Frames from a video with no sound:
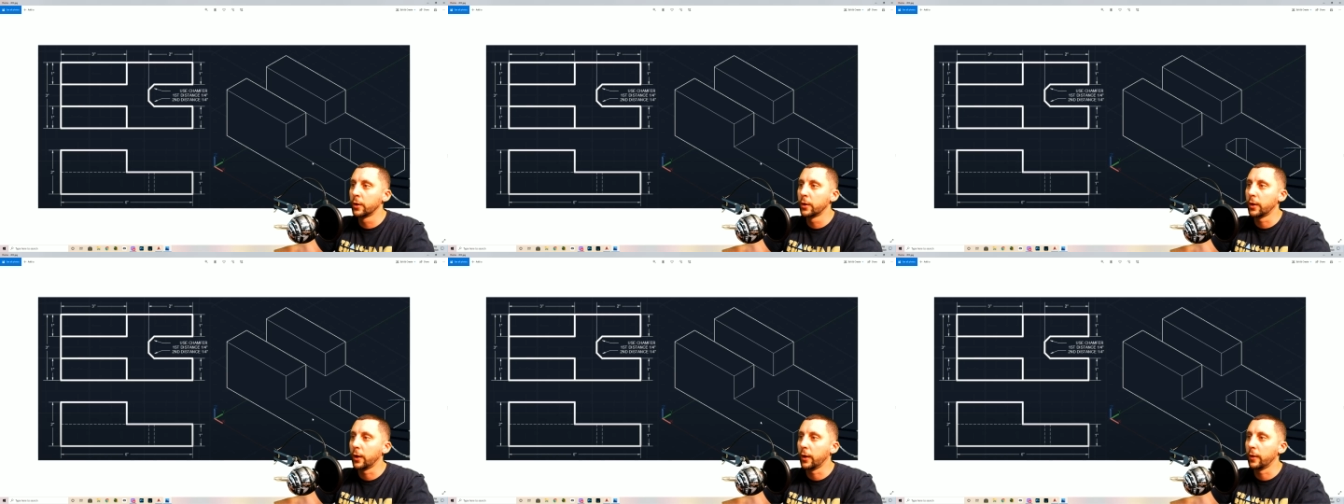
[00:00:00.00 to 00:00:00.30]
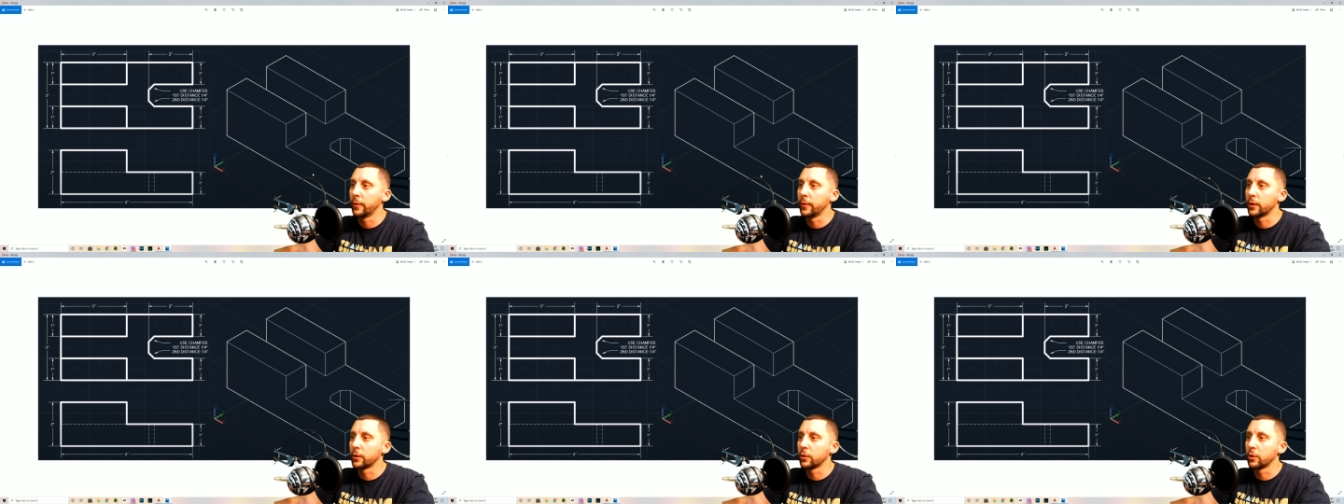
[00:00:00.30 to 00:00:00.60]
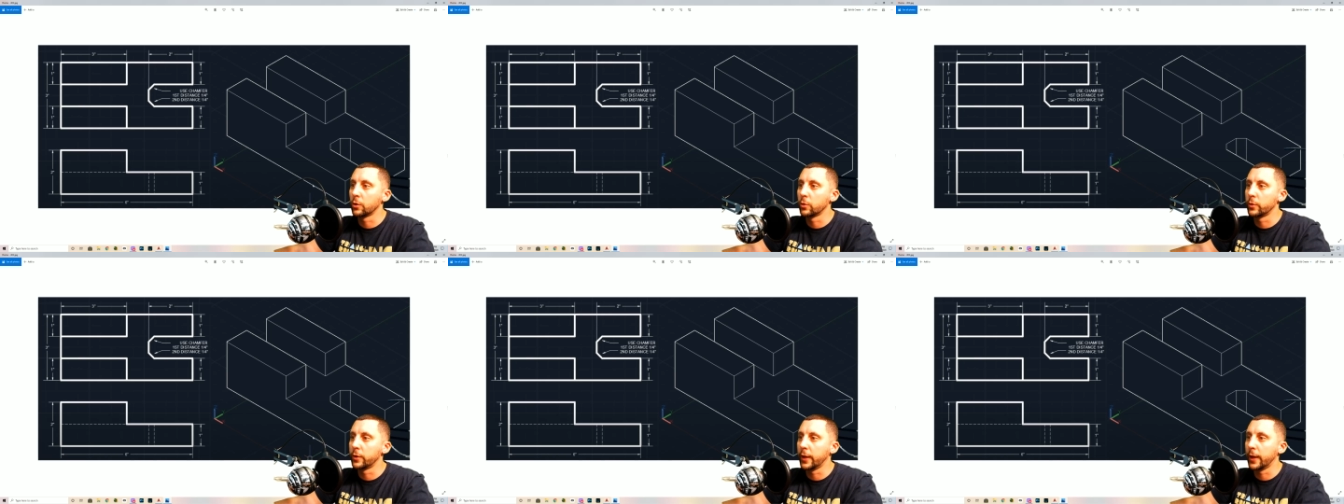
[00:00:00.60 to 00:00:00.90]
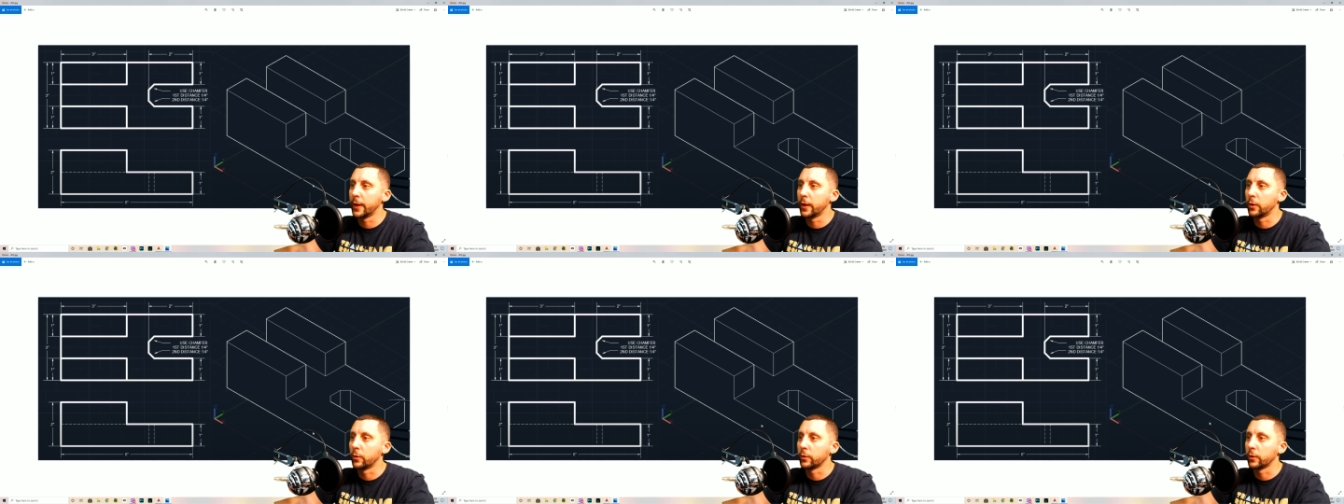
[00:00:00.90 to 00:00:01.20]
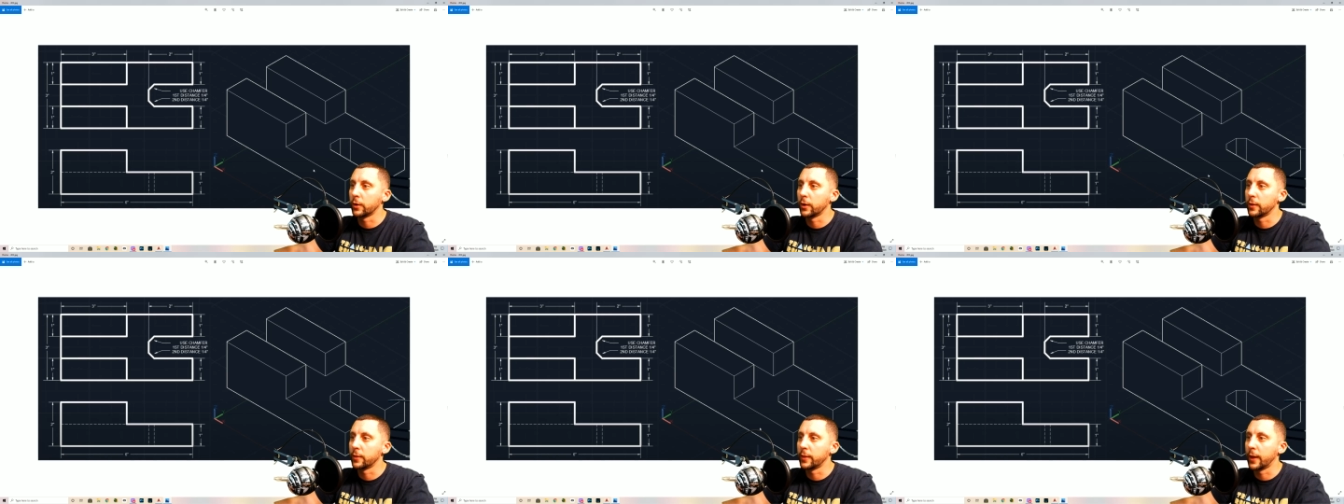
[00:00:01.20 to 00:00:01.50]
and then go down
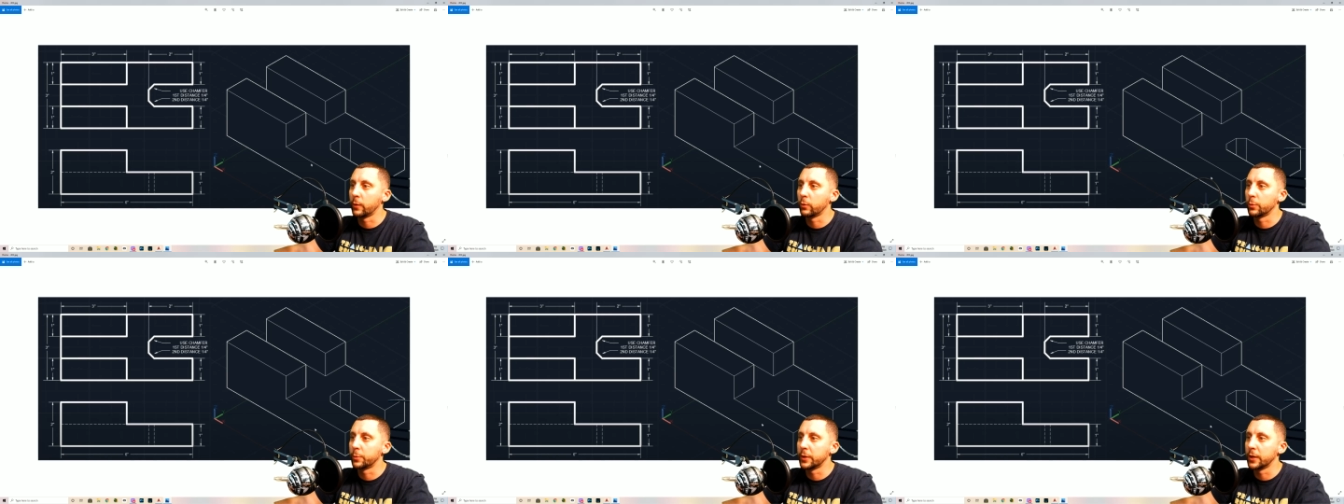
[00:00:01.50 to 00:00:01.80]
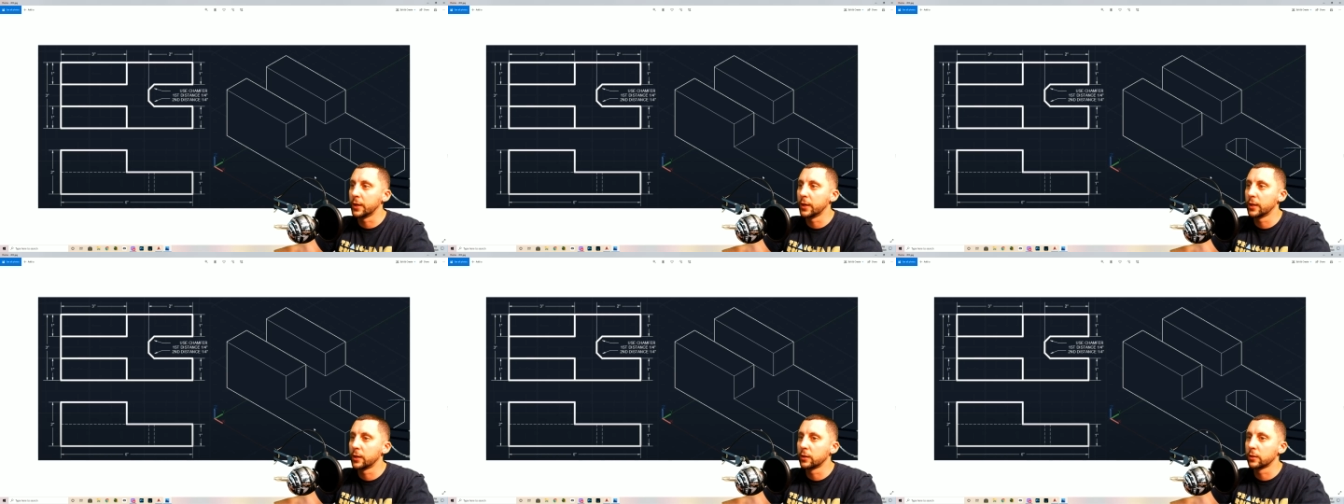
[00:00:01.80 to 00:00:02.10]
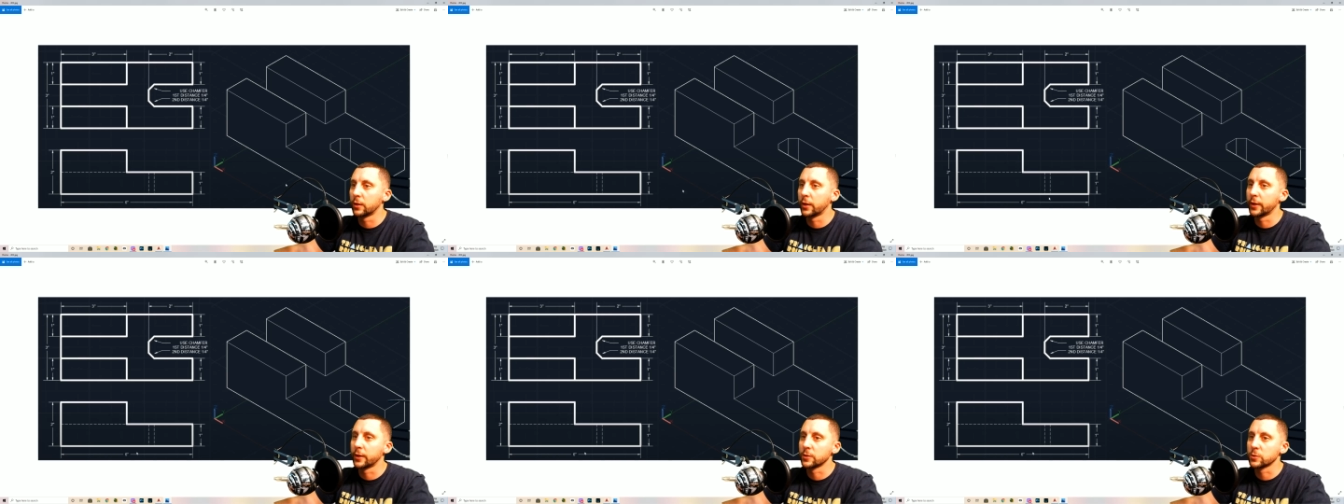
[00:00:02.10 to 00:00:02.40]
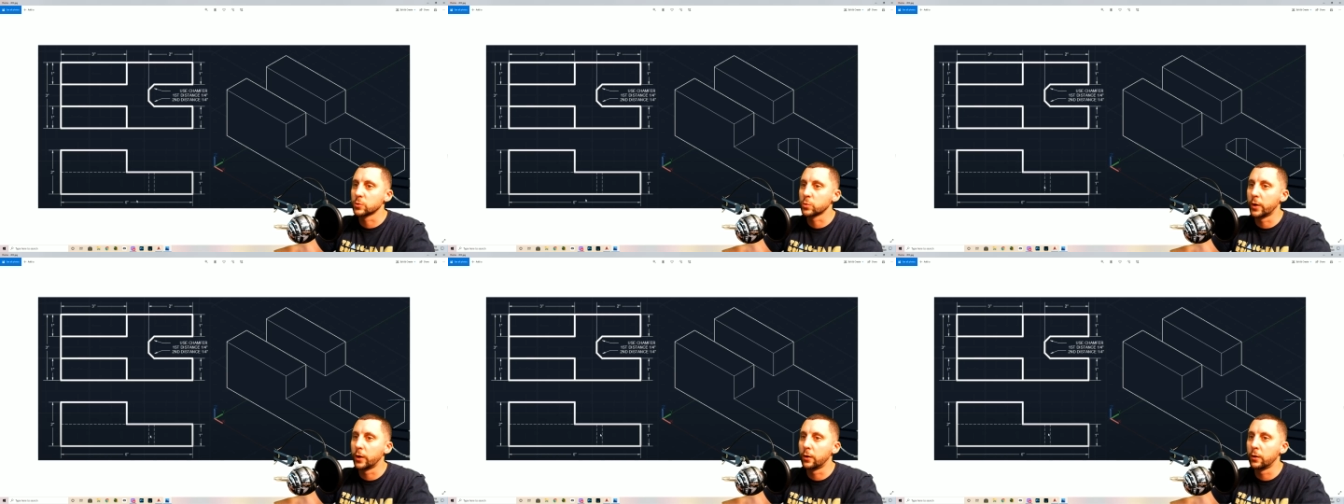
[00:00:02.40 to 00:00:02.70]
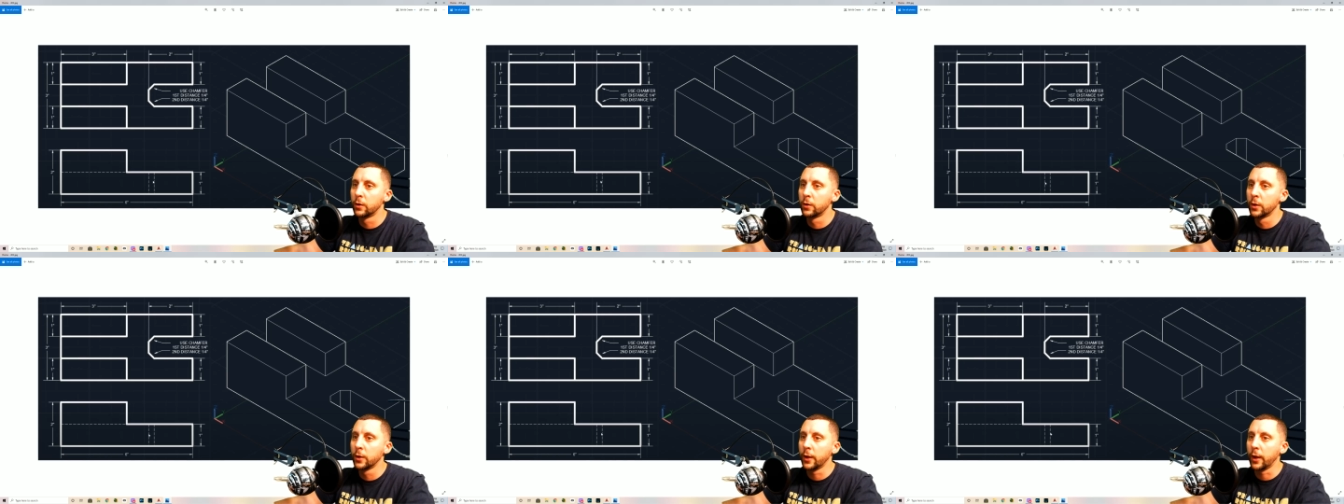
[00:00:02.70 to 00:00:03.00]
and that would be a hidden line as well
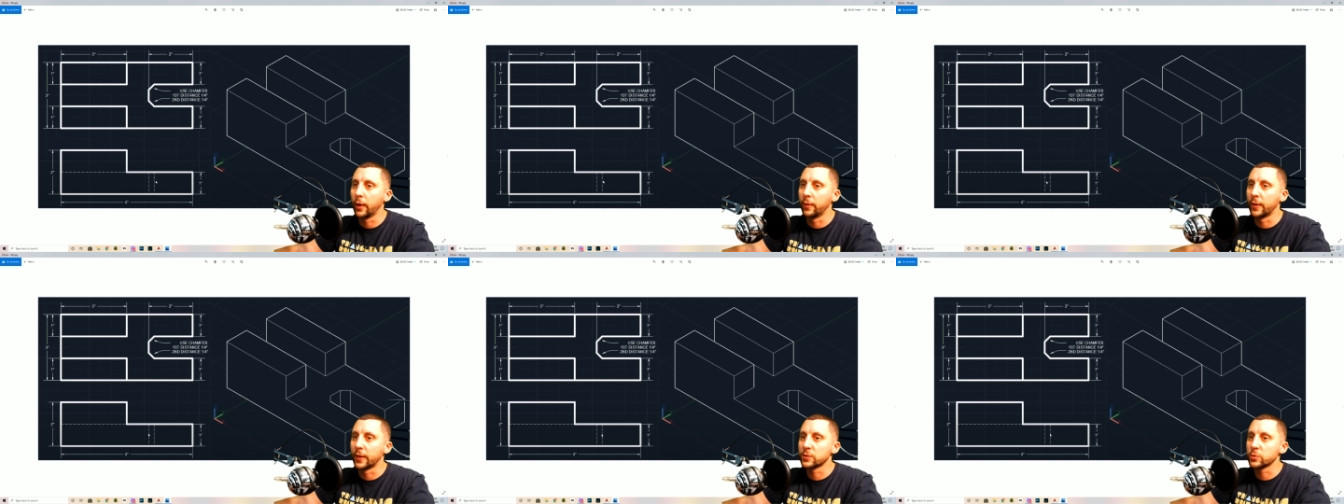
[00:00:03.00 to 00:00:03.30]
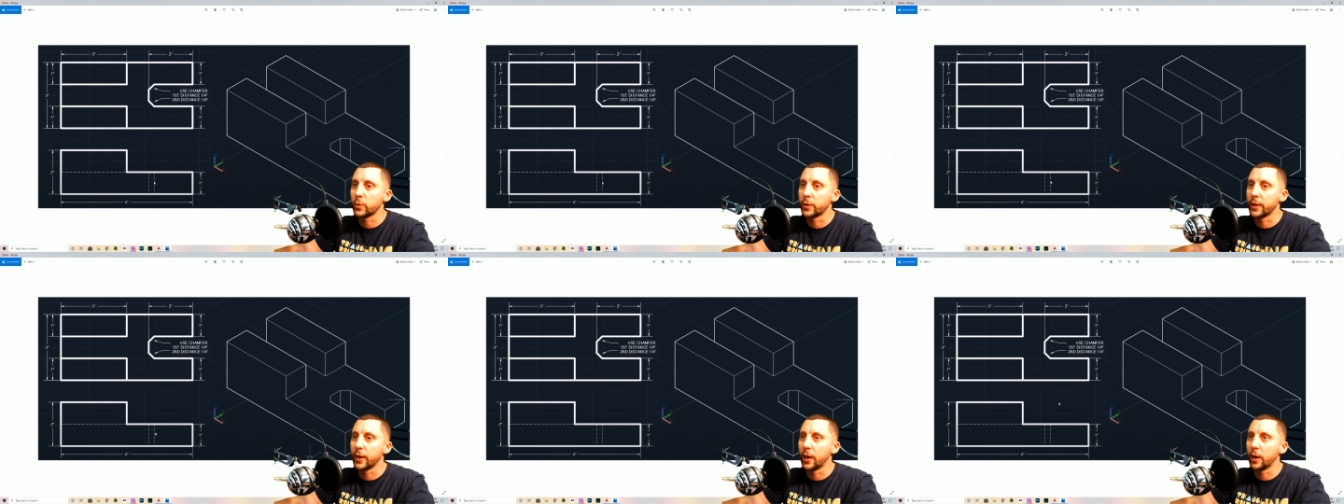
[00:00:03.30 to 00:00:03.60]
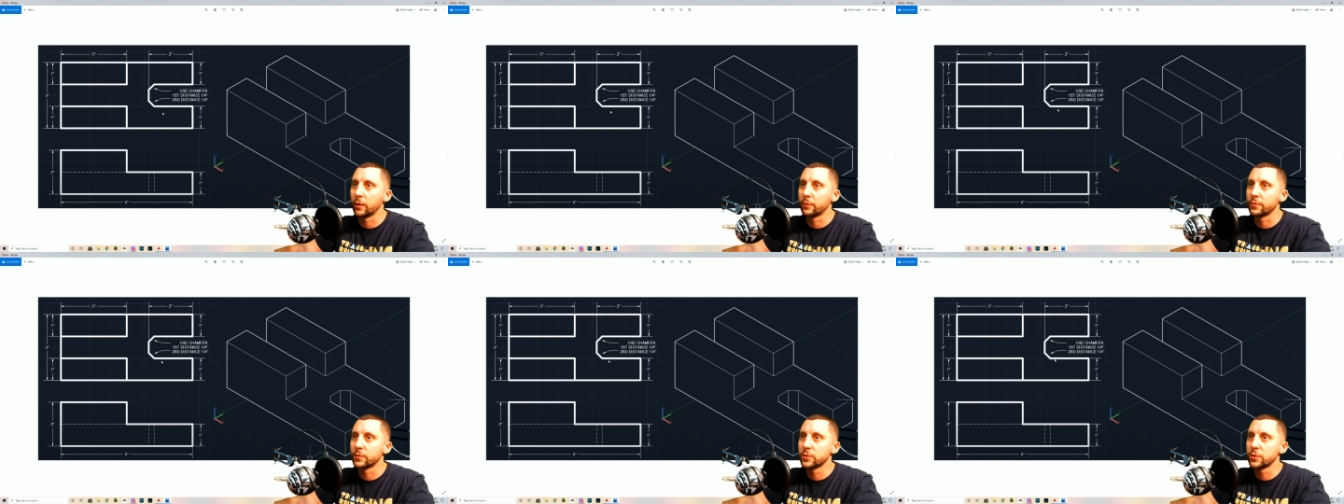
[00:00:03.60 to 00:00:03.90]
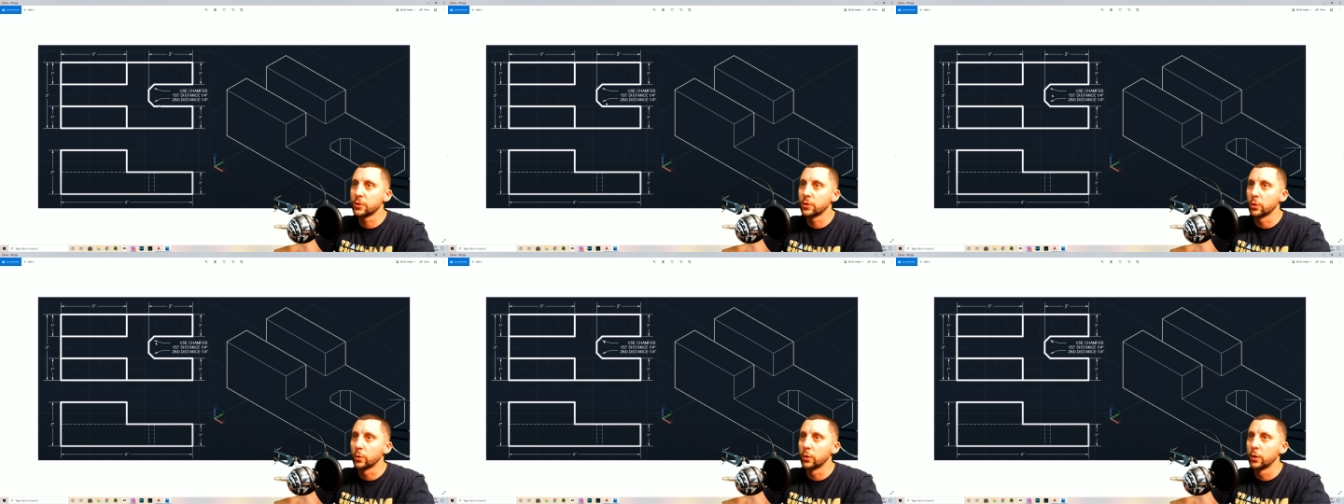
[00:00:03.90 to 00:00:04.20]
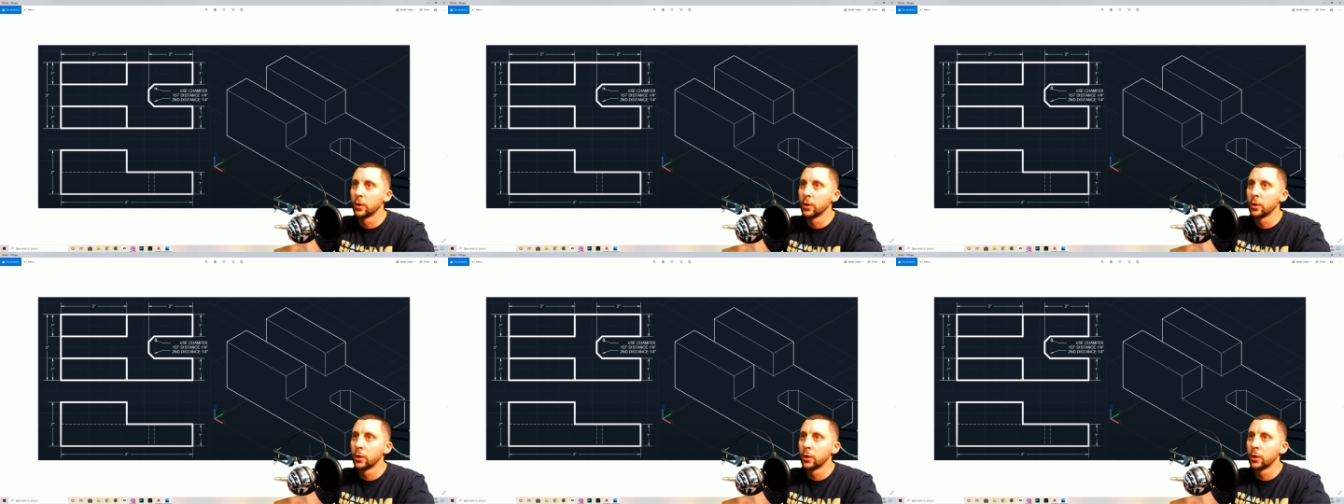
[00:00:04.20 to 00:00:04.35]
and that's why you have two